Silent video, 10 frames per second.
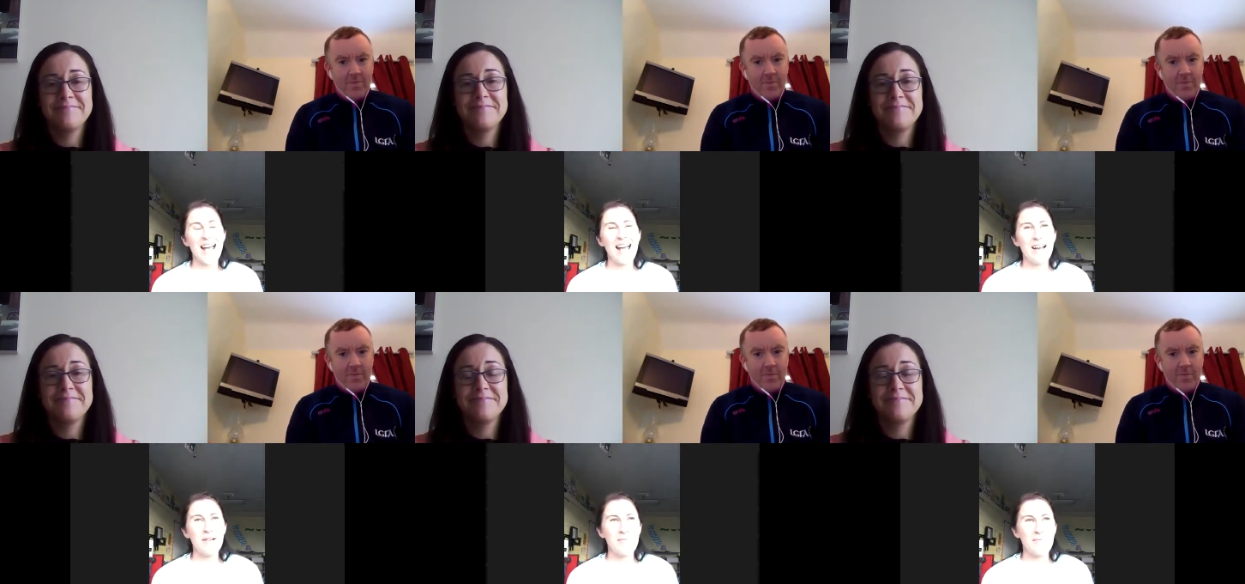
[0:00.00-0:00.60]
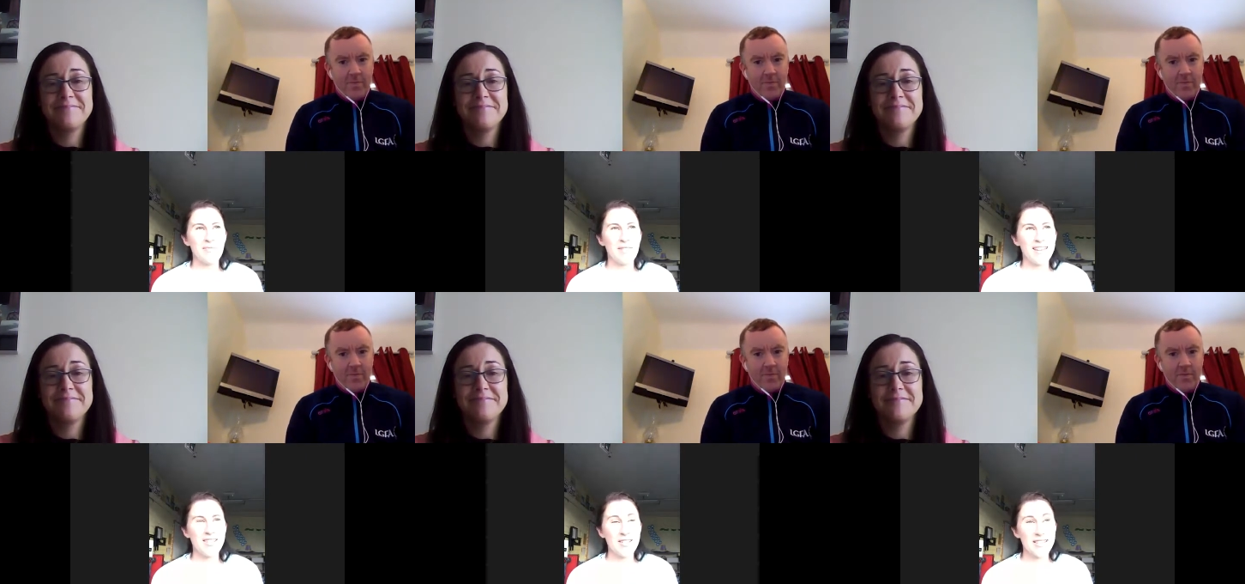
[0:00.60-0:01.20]
Speaker 1: Um,
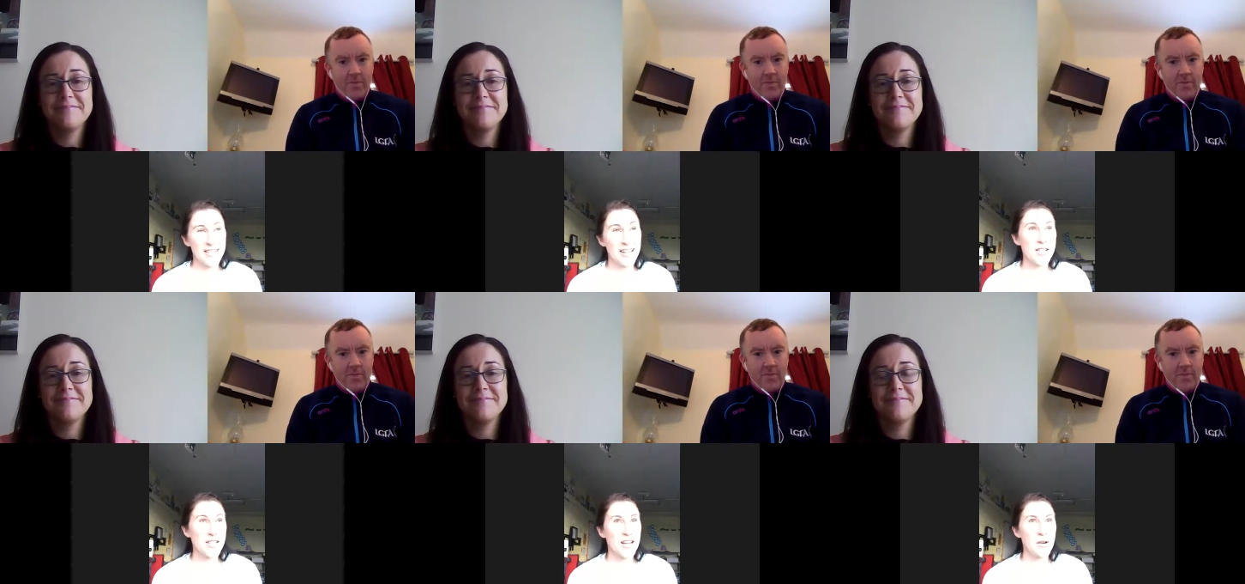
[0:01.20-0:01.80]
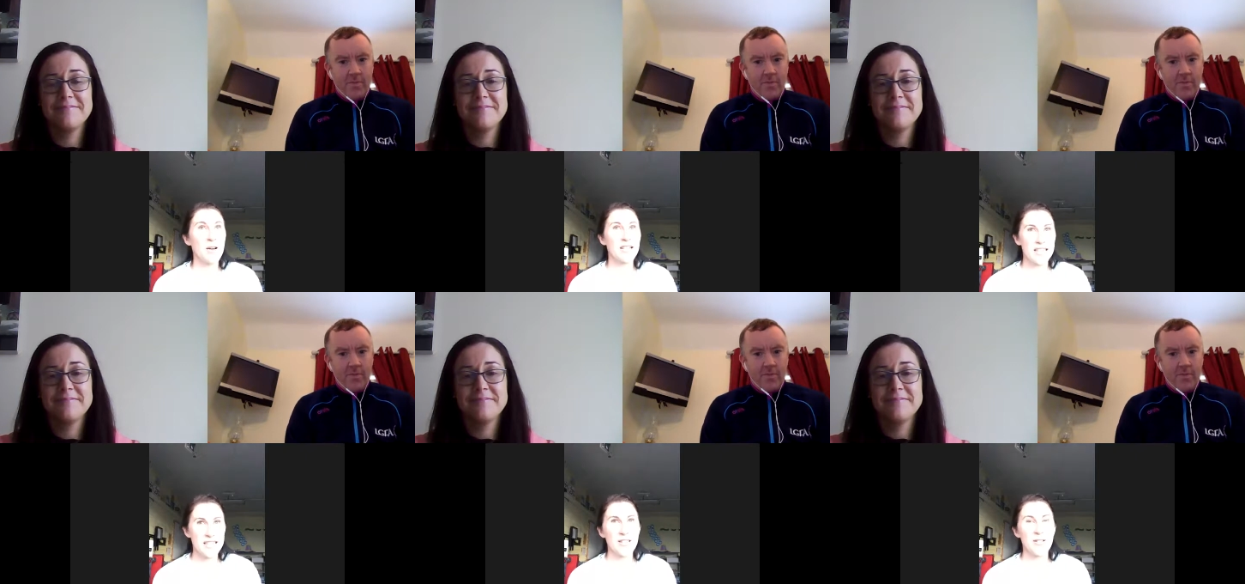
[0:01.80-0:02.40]
just I just kind of
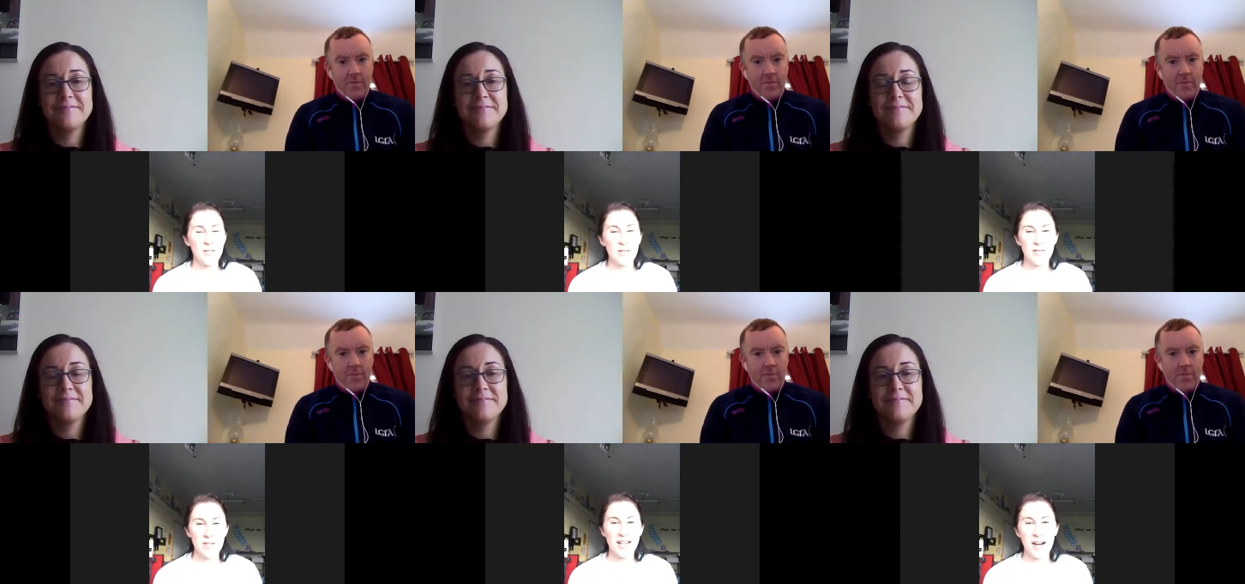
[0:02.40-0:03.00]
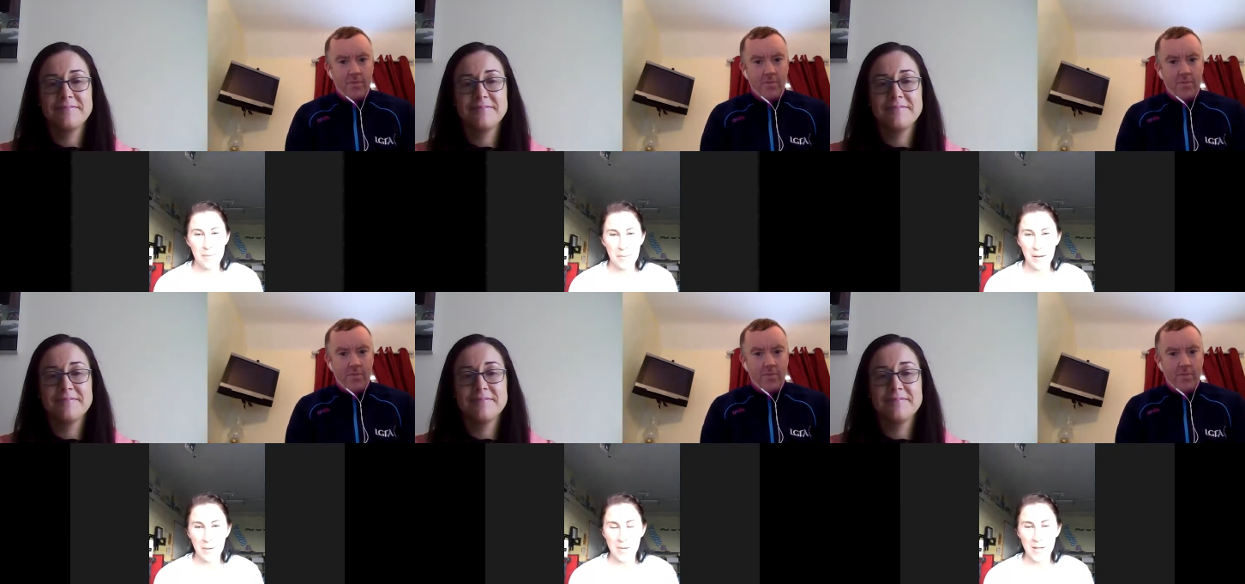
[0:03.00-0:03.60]
wanted to retire on
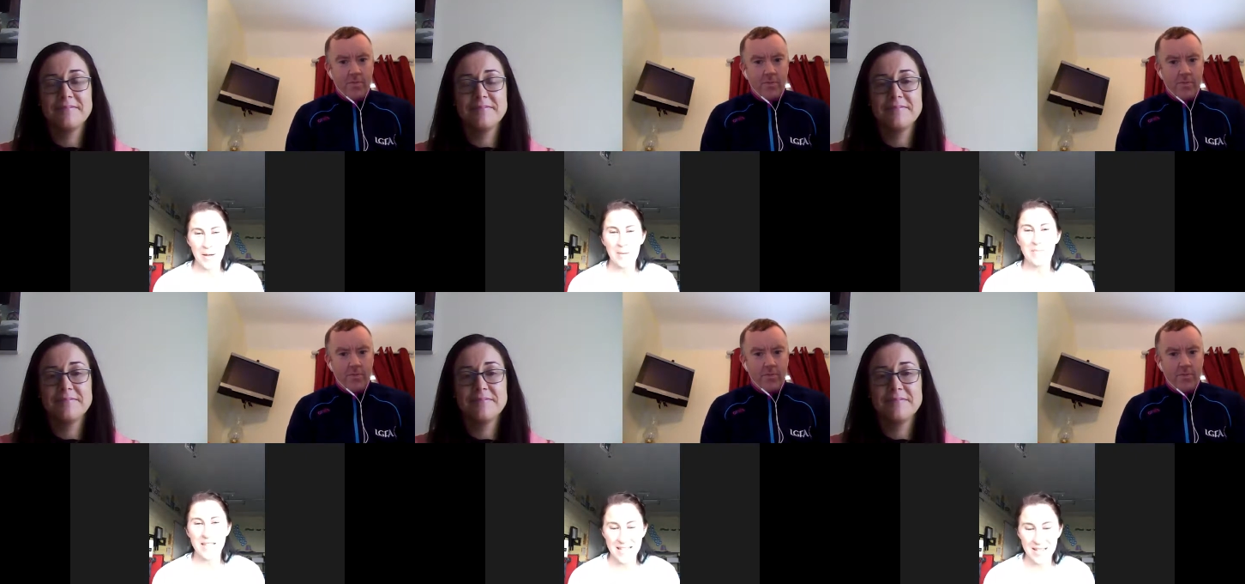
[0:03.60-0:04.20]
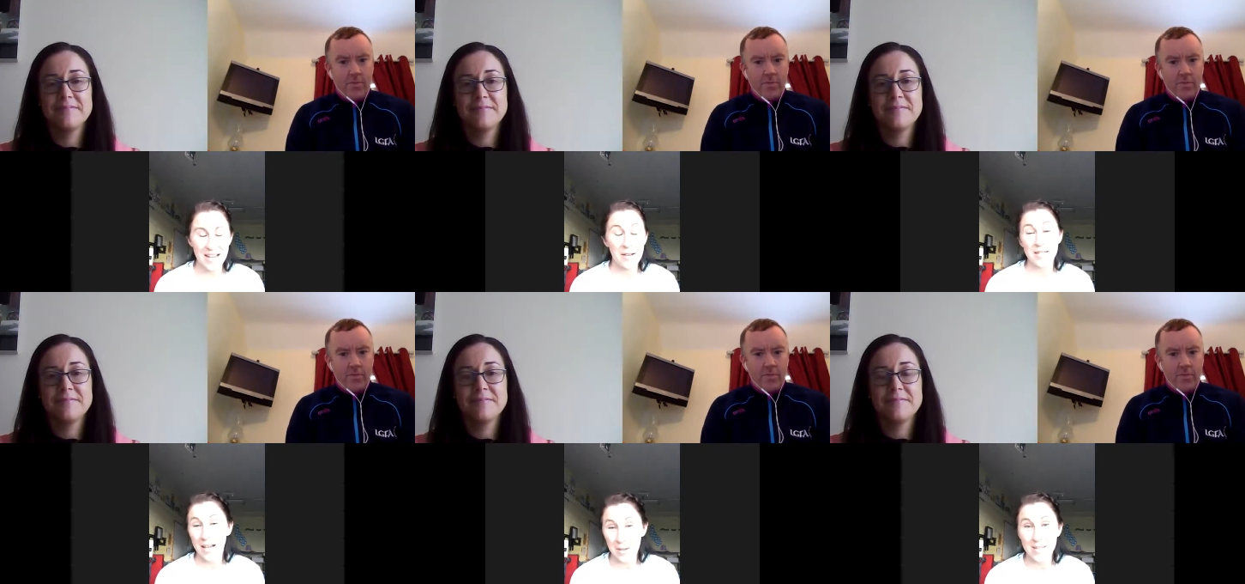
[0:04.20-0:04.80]
my own terms, and I was
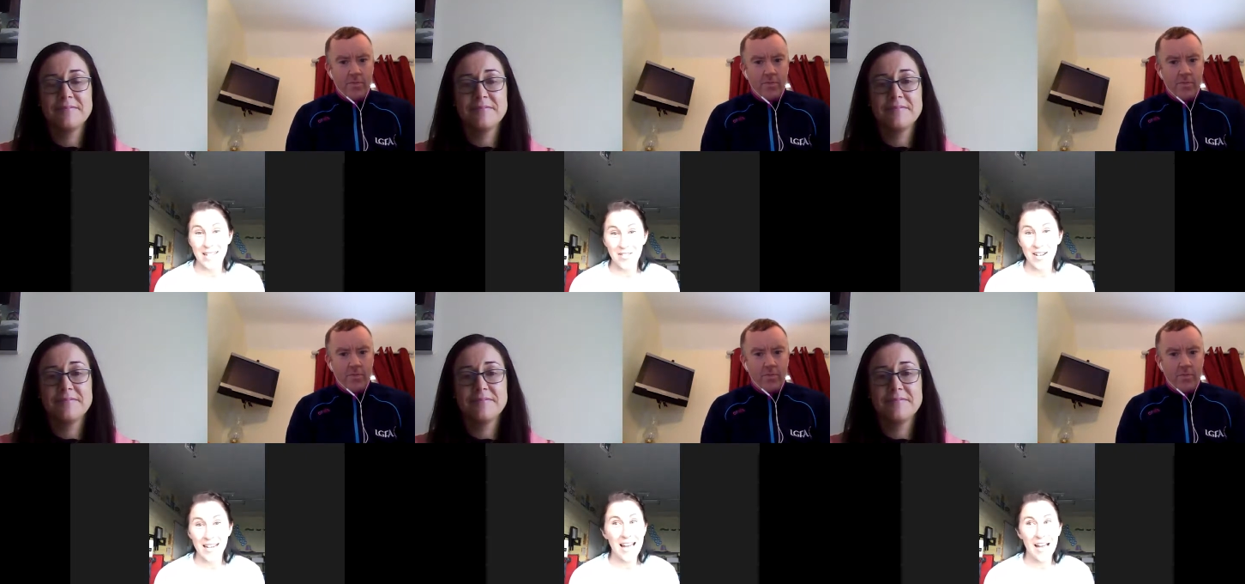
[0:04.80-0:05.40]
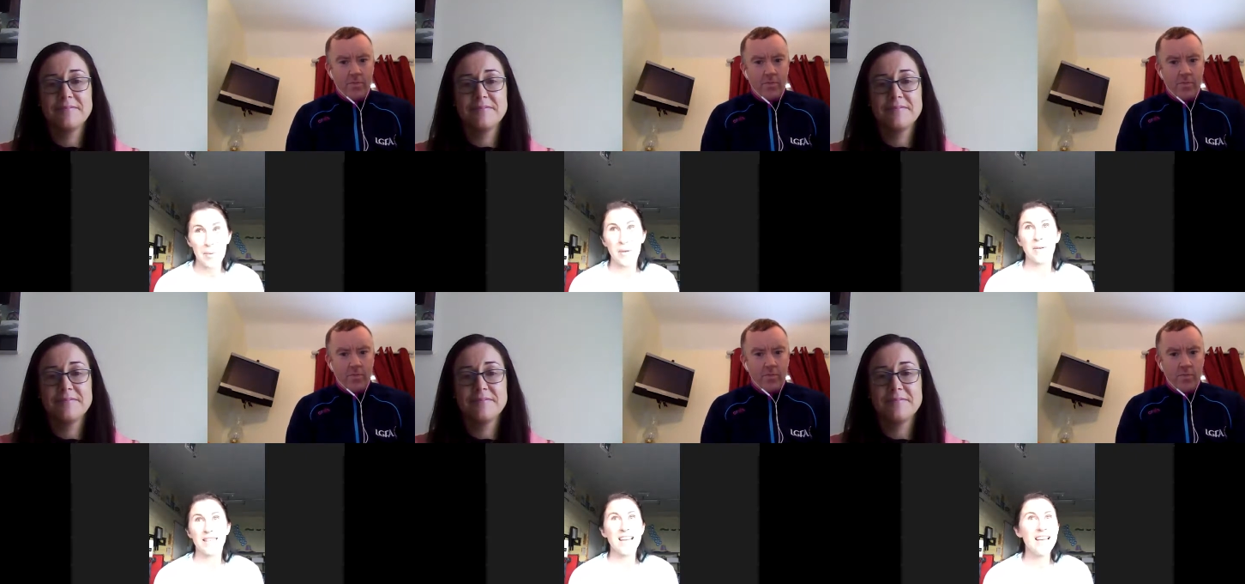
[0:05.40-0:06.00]
I was definitely happy with
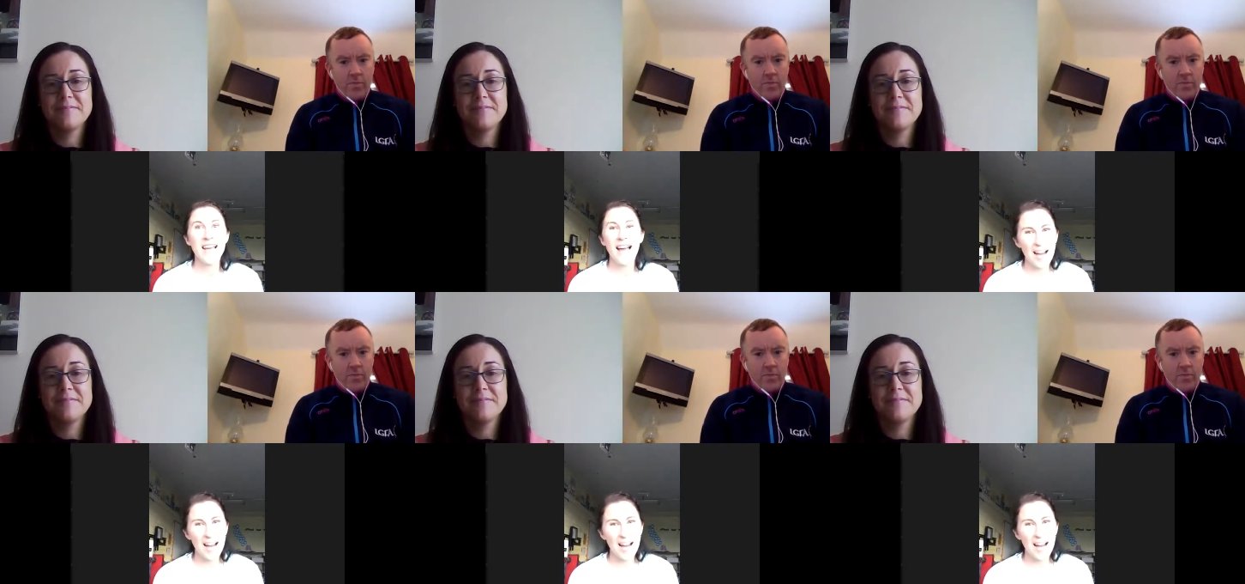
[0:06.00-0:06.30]
how